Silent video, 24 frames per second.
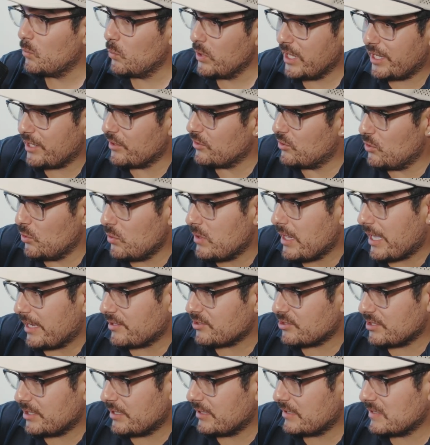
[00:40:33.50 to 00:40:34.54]
We can do that
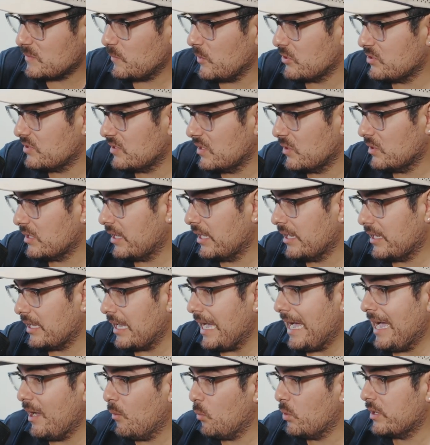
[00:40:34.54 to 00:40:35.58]
shit. Especially like
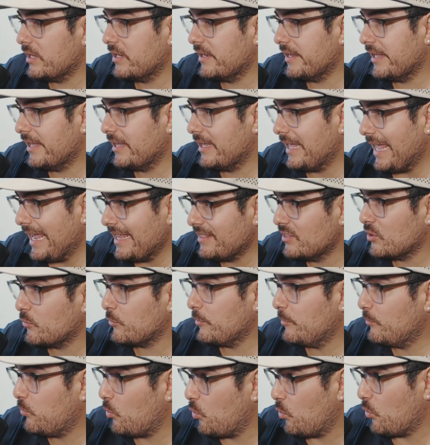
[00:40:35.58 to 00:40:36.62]
I wanted to gain the
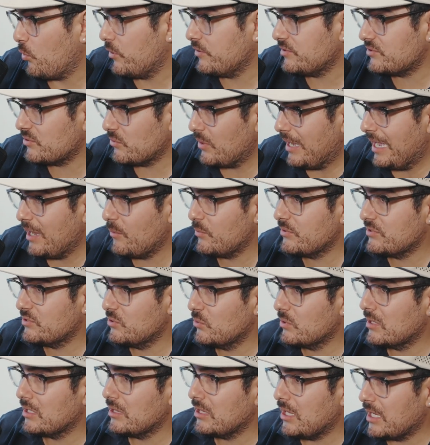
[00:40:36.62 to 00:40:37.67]
rapport, so I was
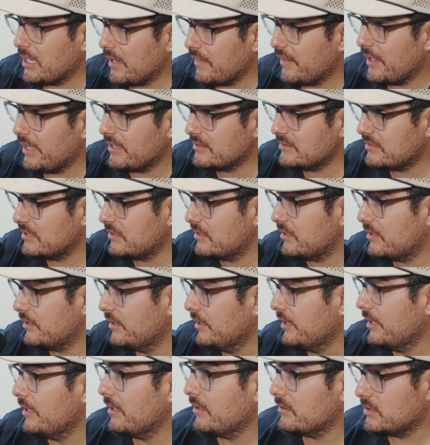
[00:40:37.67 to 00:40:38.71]
doing a lot of that to
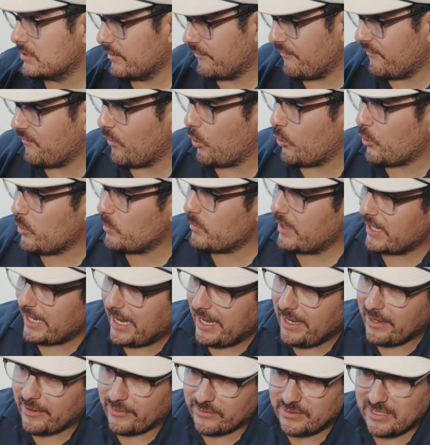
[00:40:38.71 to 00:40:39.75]
farm. Like,
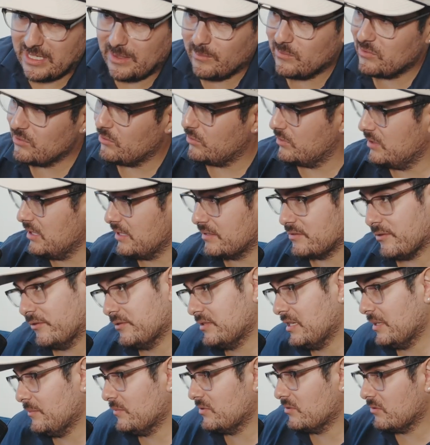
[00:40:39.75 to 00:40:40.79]
hey, our team sold this, our
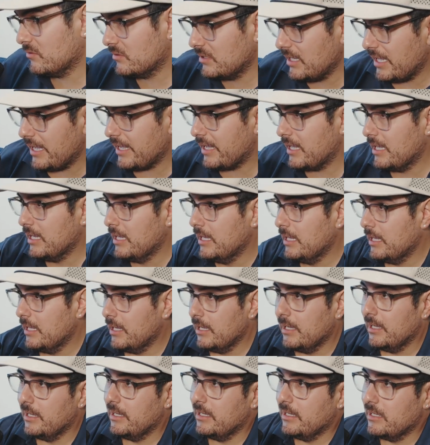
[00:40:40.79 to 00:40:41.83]
team sold that.
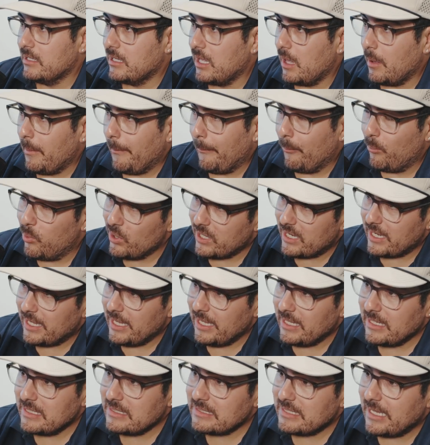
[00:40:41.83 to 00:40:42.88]
But
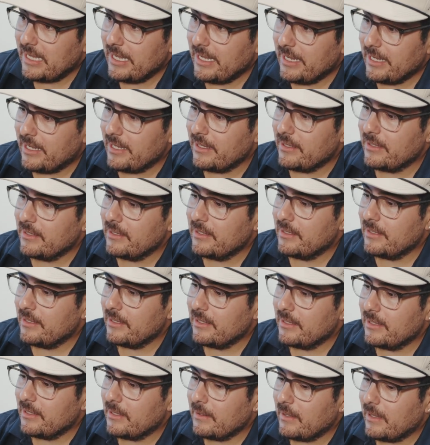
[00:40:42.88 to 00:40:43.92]
again, it's like
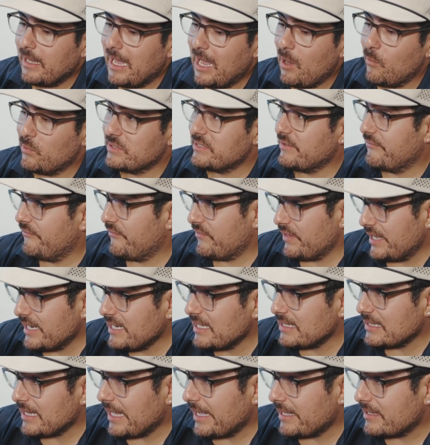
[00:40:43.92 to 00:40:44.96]
I was
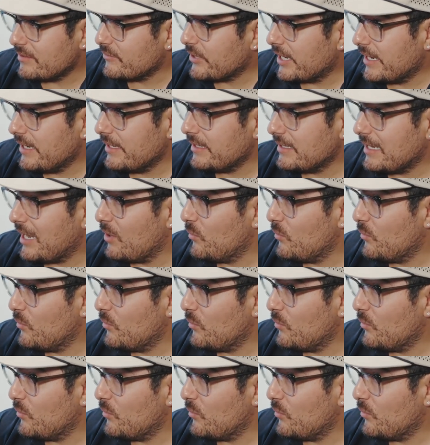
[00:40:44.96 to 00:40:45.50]
inflating that, right?